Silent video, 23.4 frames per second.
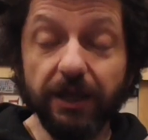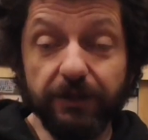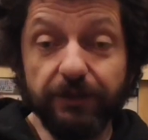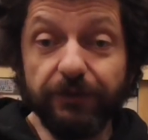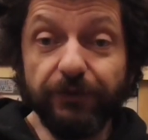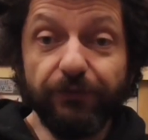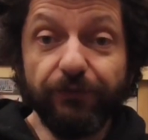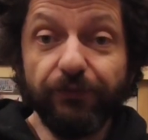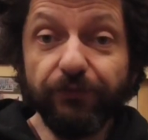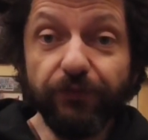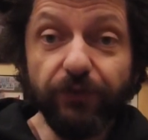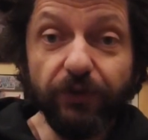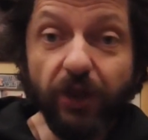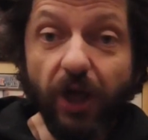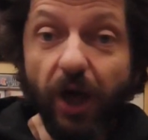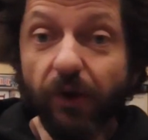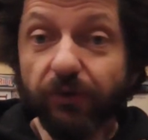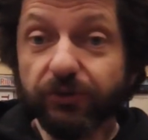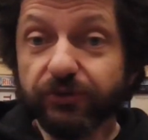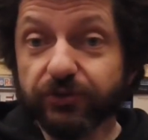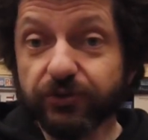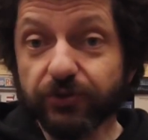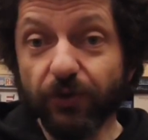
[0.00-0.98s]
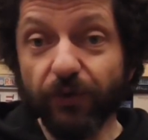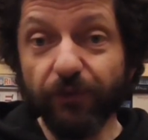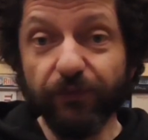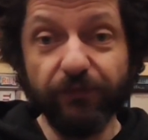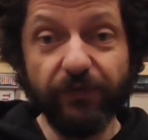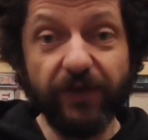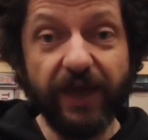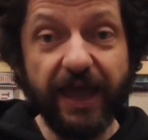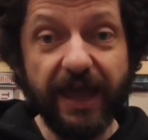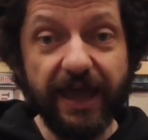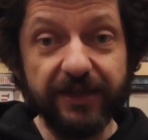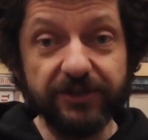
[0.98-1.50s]
The flow so
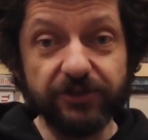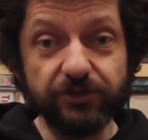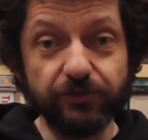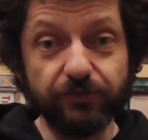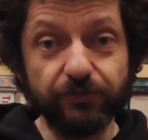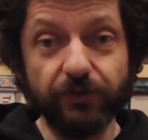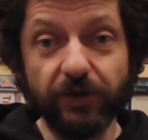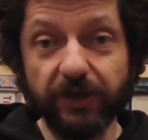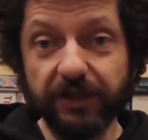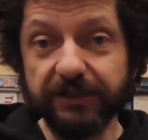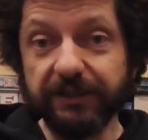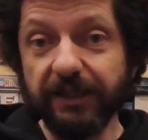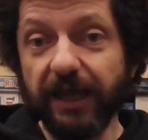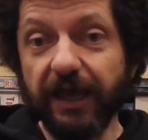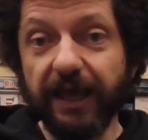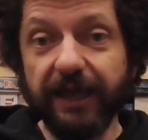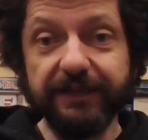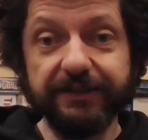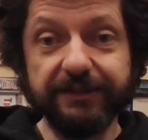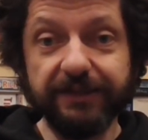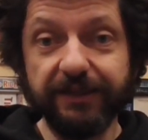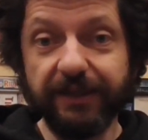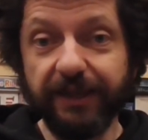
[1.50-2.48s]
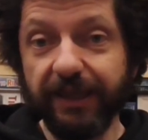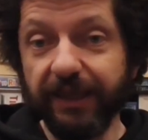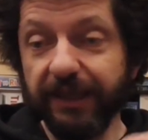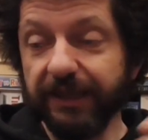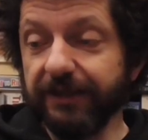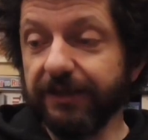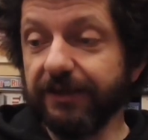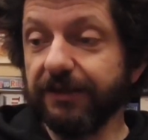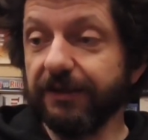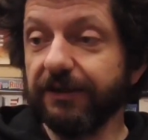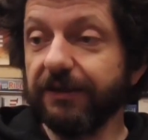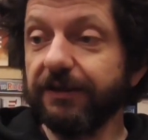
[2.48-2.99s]
fast. Roll a die,
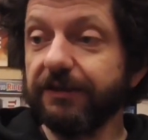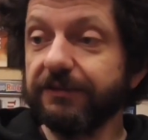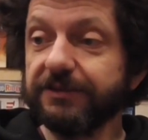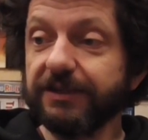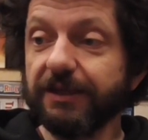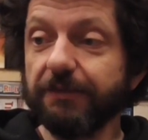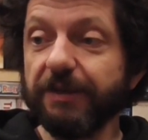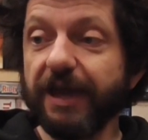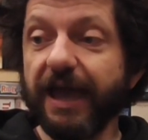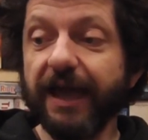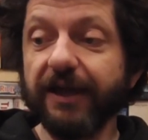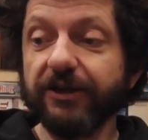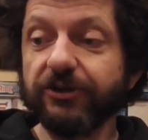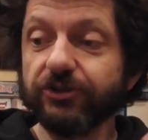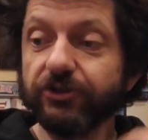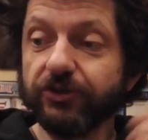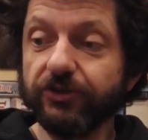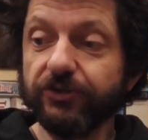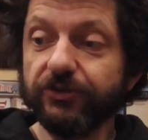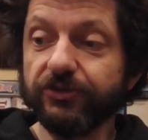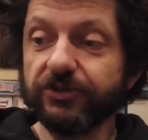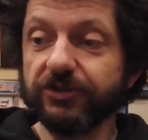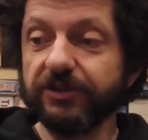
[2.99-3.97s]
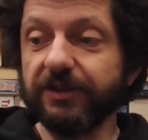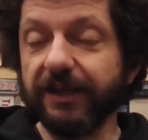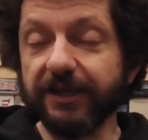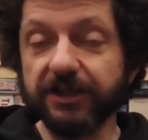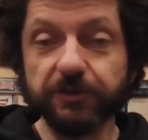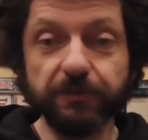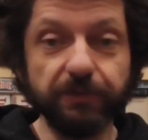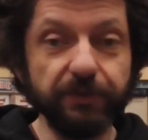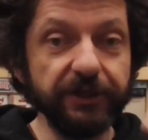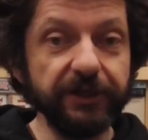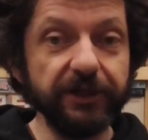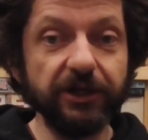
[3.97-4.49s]
take uh, some actions.
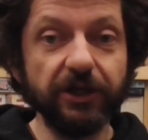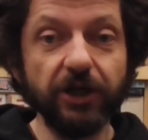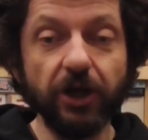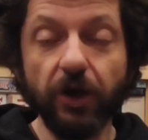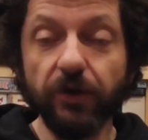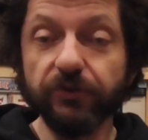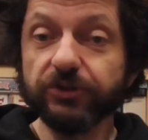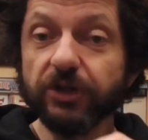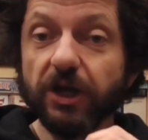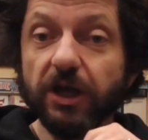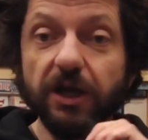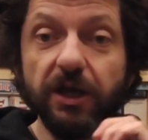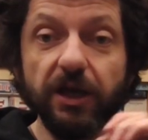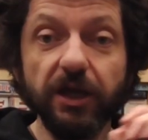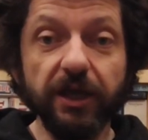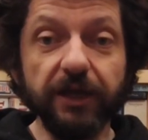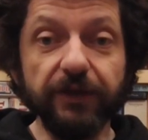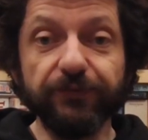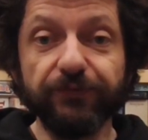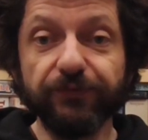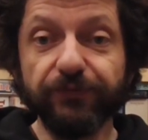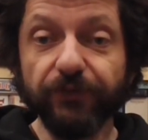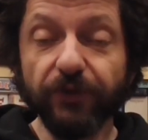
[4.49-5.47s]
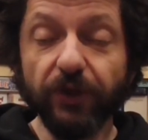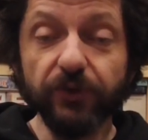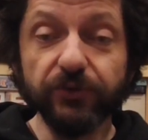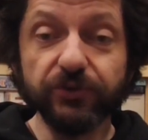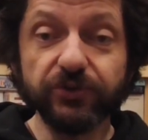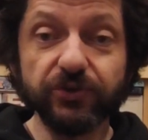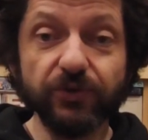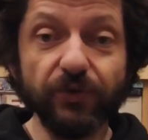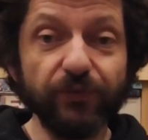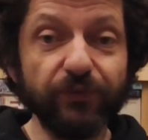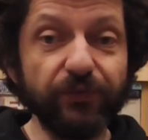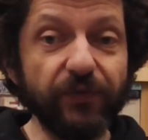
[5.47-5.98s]
Next player goes. It
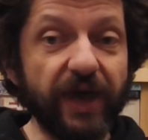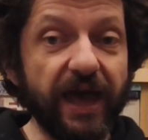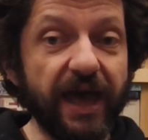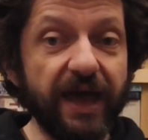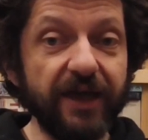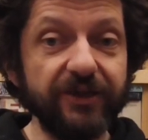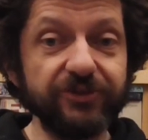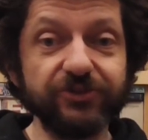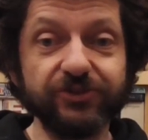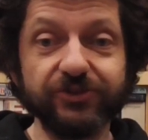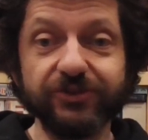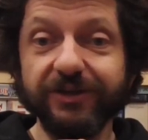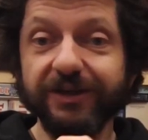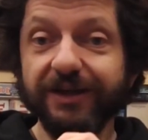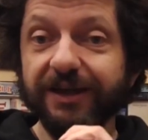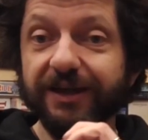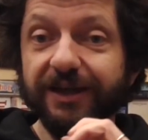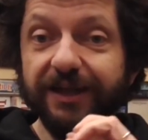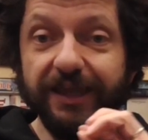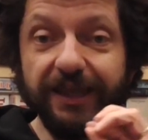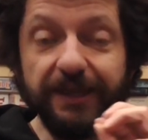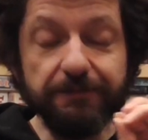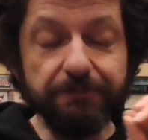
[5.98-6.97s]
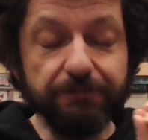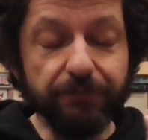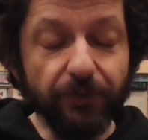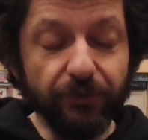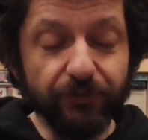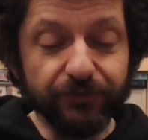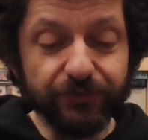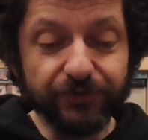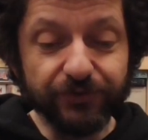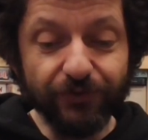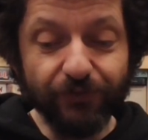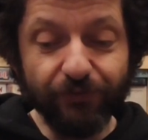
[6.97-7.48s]
flows so fast. It
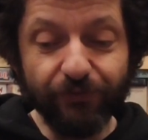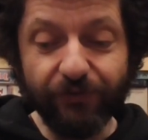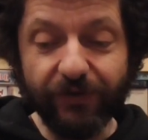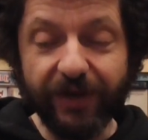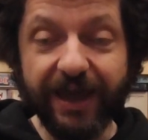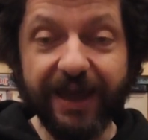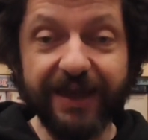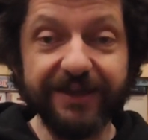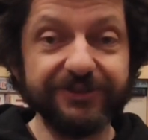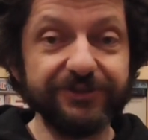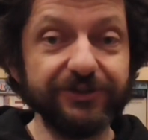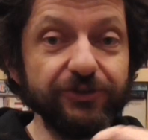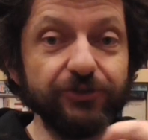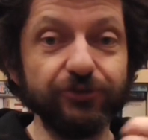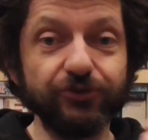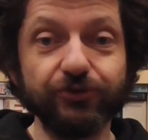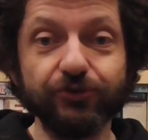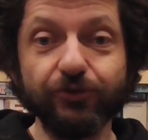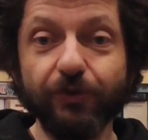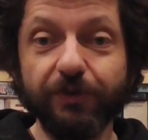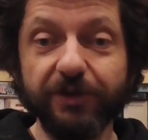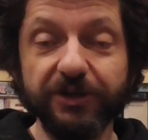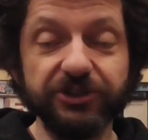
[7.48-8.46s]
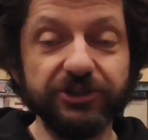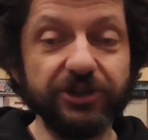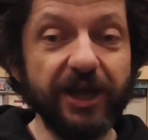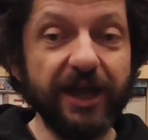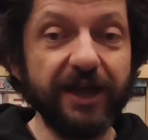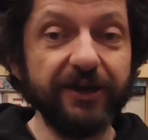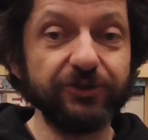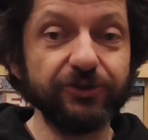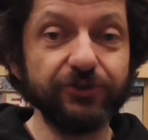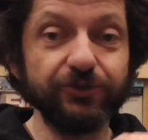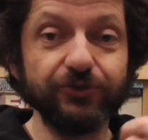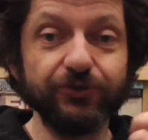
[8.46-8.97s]
moves so fast. There's so much
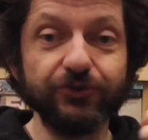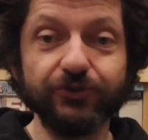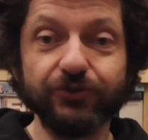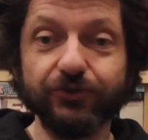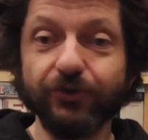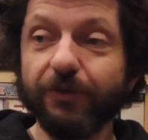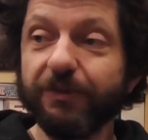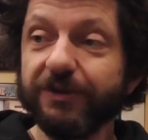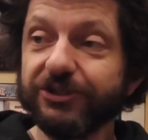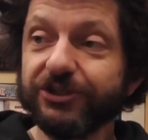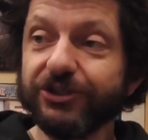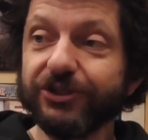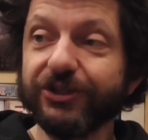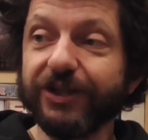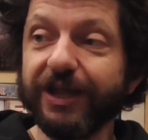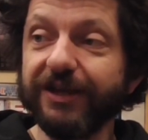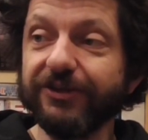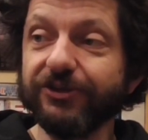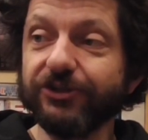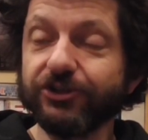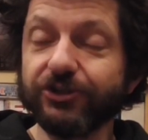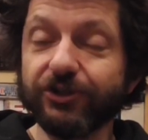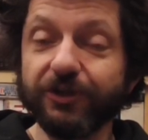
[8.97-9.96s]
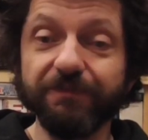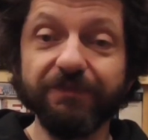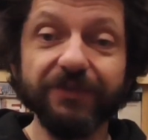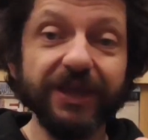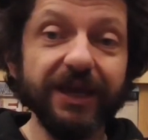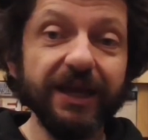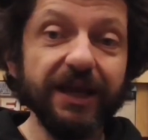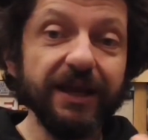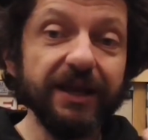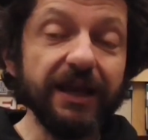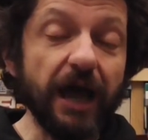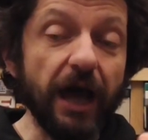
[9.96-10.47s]
action, so much tension.
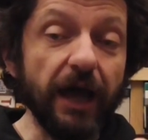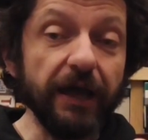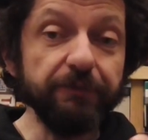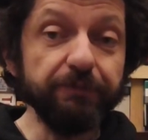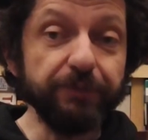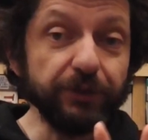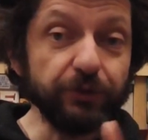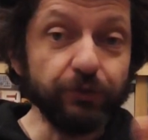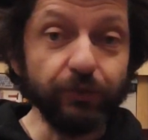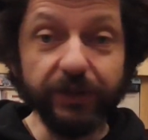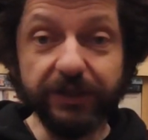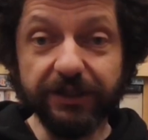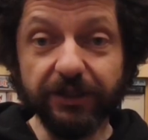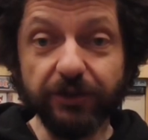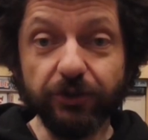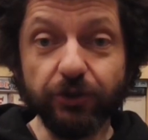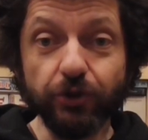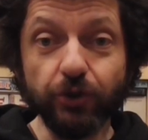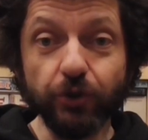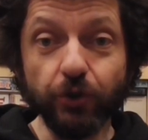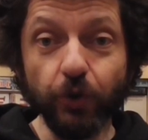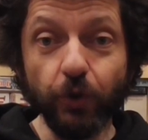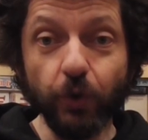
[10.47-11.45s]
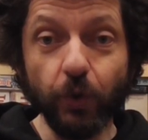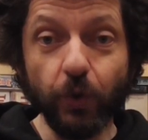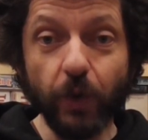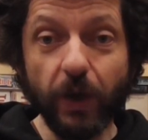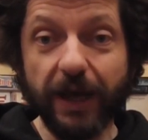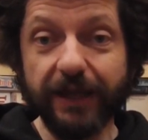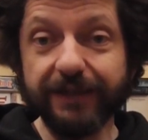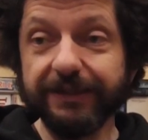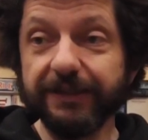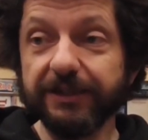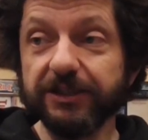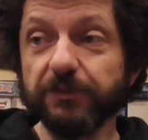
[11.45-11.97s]
Now, between the two
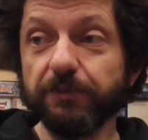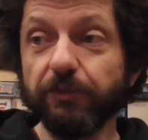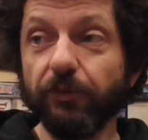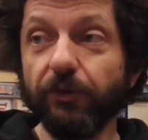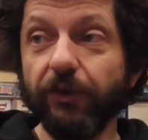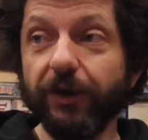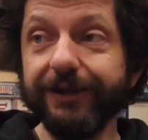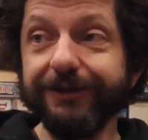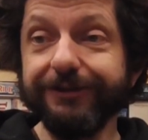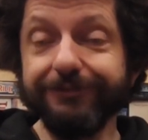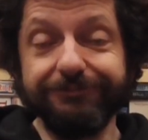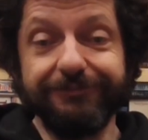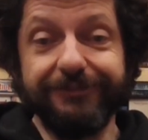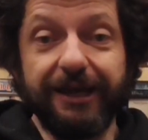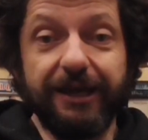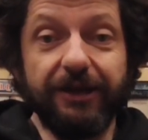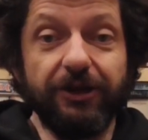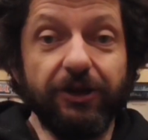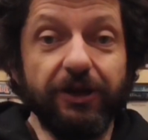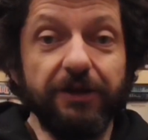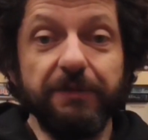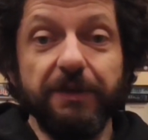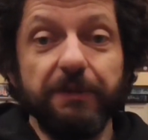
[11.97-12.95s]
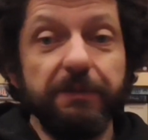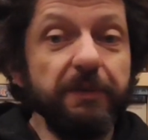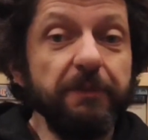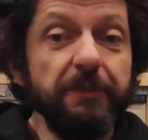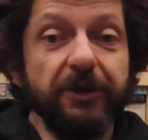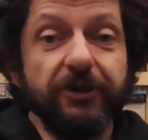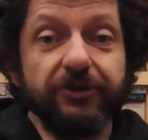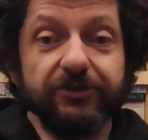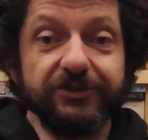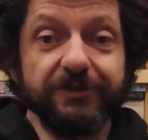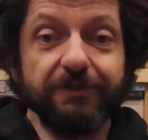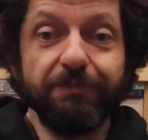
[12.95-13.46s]
at this point, I don't know, maybe
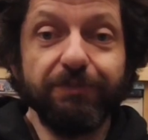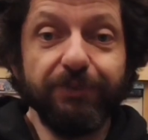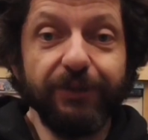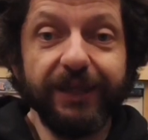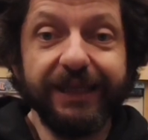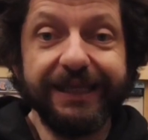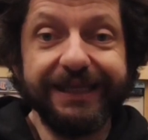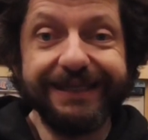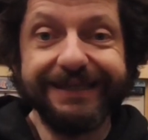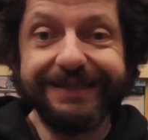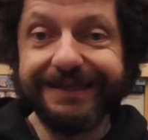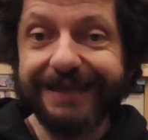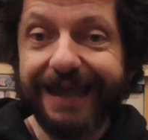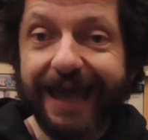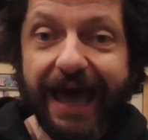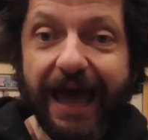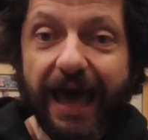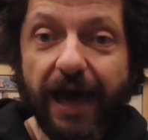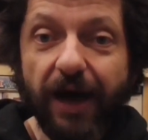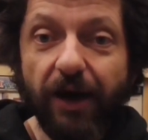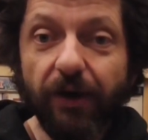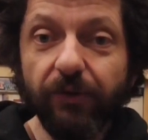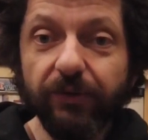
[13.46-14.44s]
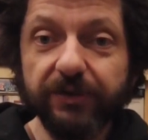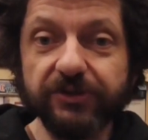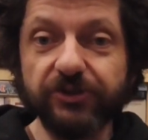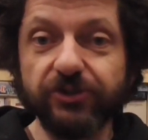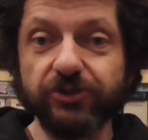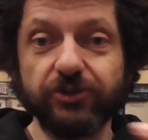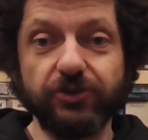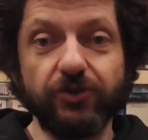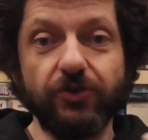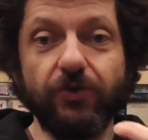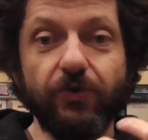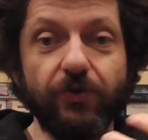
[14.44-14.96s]
because I'm playing it now and
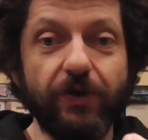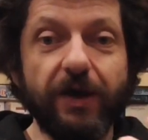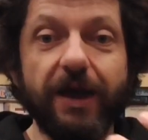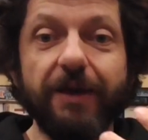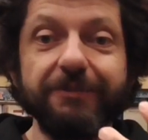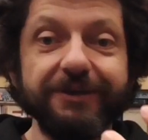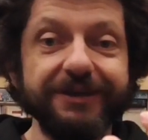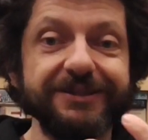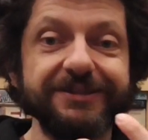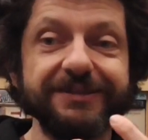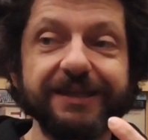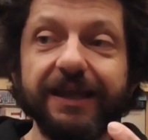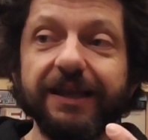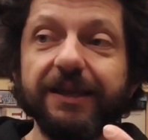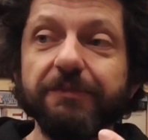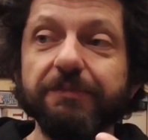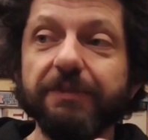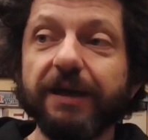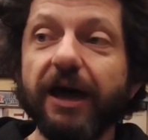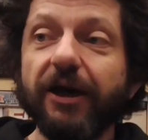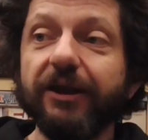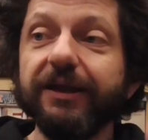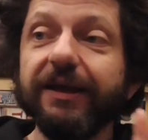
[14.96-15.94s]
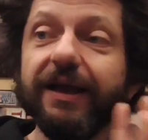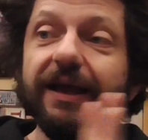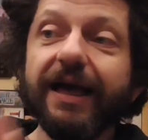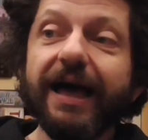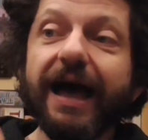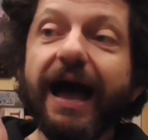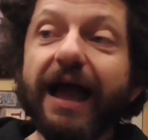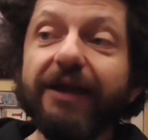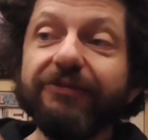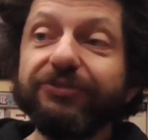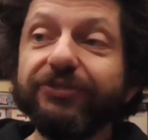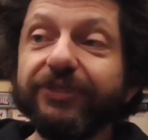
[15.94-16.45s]
so I'm excited about it,
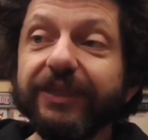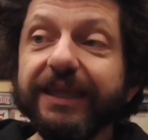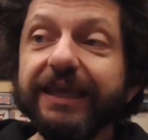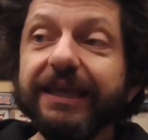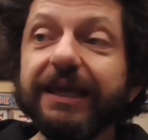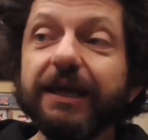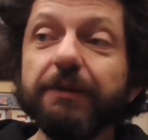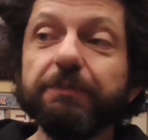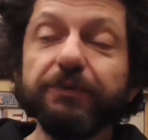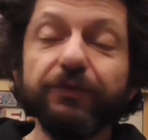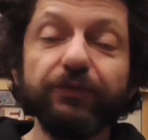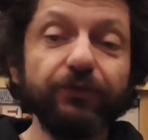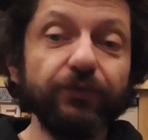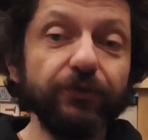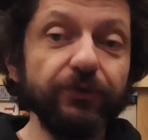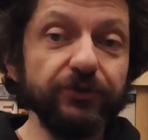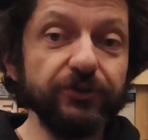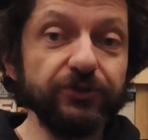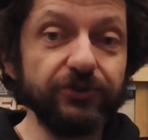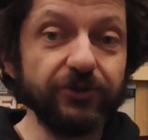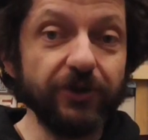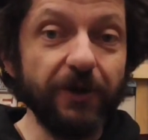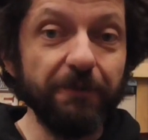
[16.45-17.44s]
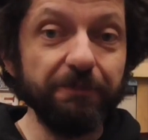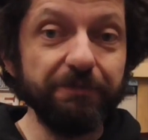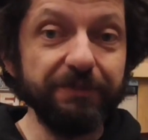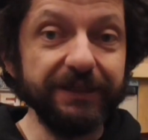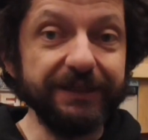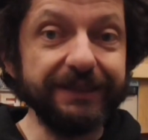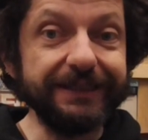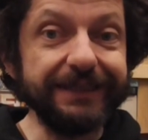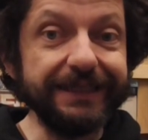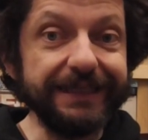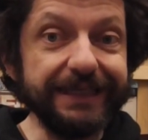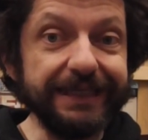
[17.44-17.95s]
I think I prefer
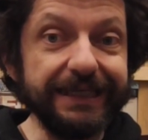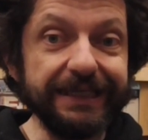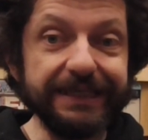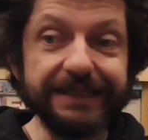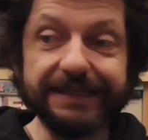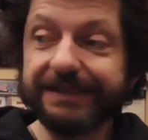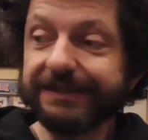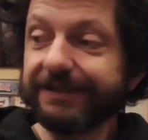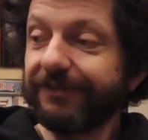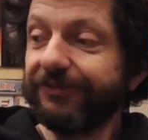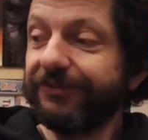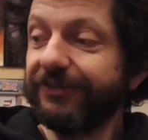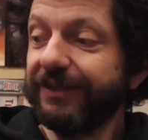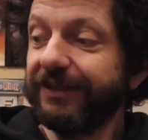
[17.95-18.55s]
Zombie Teenz. I